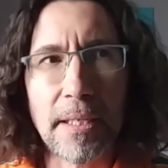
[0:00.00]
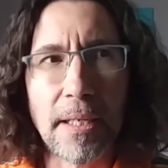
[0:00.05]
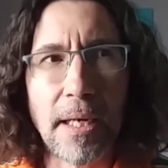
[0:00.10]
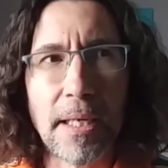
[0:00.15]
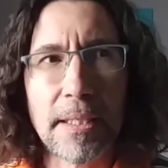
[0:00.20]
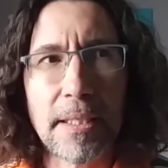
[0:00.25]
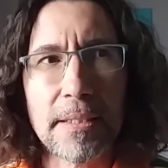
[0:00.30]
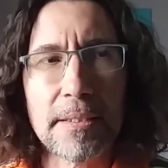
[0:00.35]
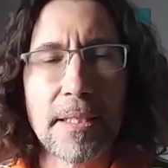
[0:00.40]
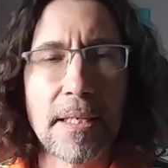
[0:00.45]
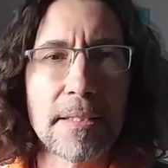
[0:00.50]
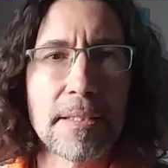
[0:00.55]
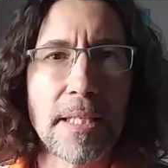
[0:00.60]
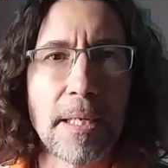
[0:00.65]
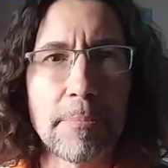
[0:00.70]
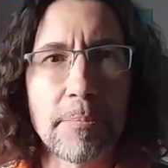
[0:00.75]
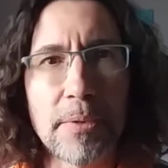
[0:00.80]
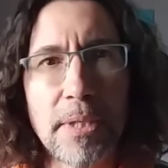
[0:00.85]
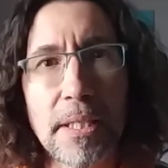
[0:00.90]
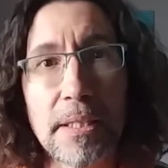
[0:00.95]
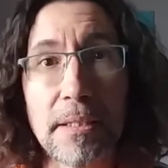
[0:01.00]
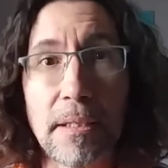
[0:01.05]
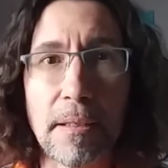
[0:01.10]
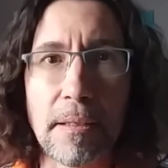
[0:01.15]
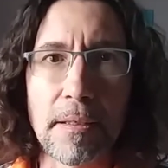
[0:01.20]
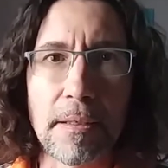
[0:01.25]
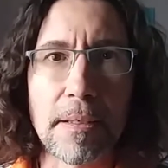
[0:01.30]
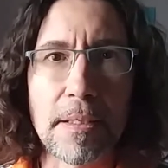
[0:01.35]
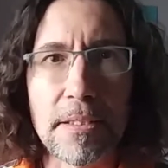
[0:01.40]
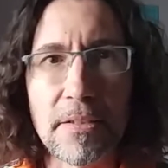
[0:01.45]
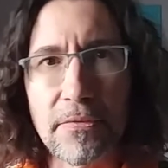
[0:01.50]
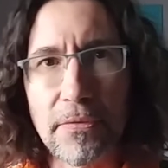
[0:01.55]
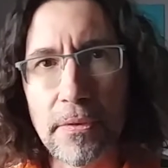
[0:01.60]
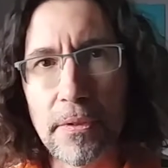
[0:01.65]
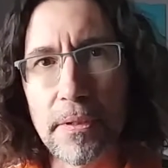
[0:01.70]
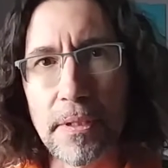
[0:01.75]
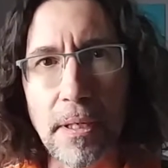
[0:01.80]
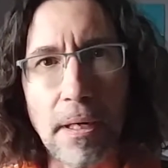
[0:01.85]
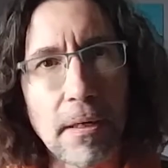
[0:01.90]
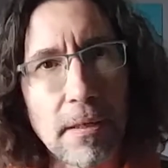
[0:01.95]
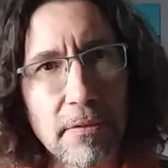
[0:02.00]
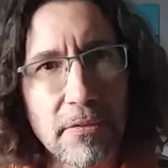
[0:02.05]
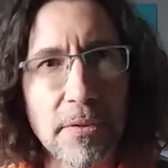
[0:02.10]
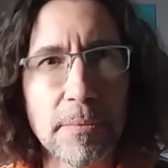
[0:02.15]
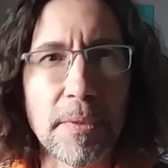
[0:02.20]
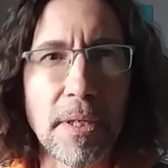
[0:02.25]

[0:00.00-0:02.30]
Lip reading: I guess I separate the art from